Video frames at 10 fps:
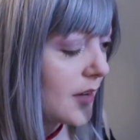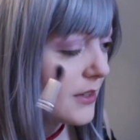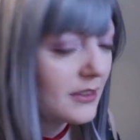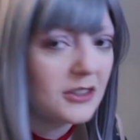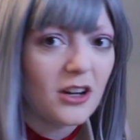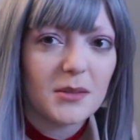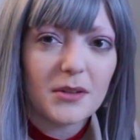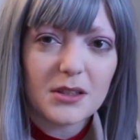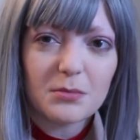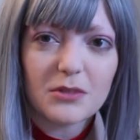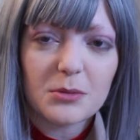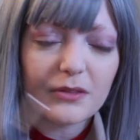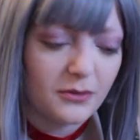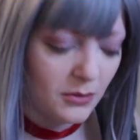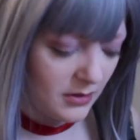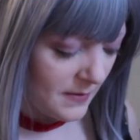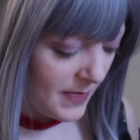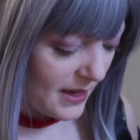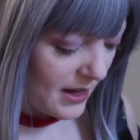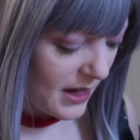I've definitely talked about this brush before.
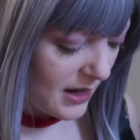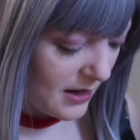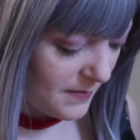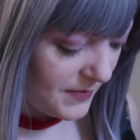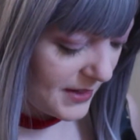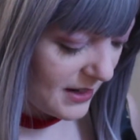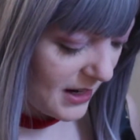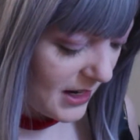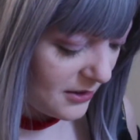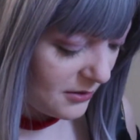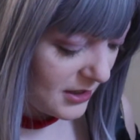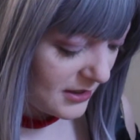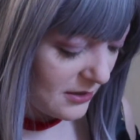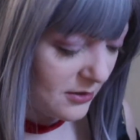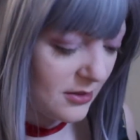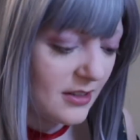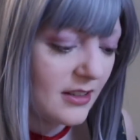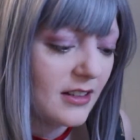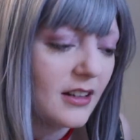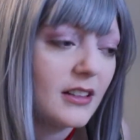I don't think there's
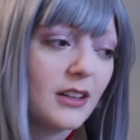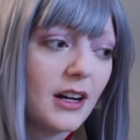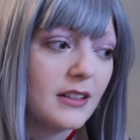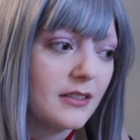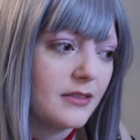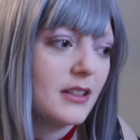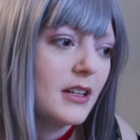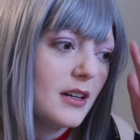a lot of